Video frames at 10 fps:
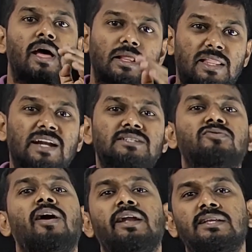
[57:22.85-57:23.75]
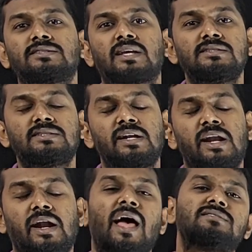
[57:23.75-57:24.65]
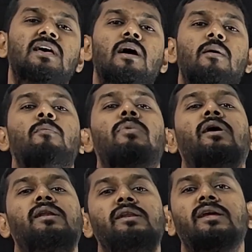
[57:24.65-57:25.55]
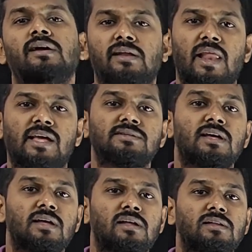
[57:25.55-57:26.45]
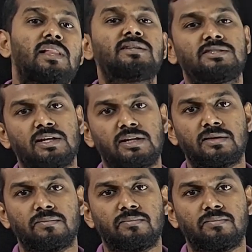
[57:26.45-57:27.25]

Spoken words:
That's why it is considered as burning glass. That's it.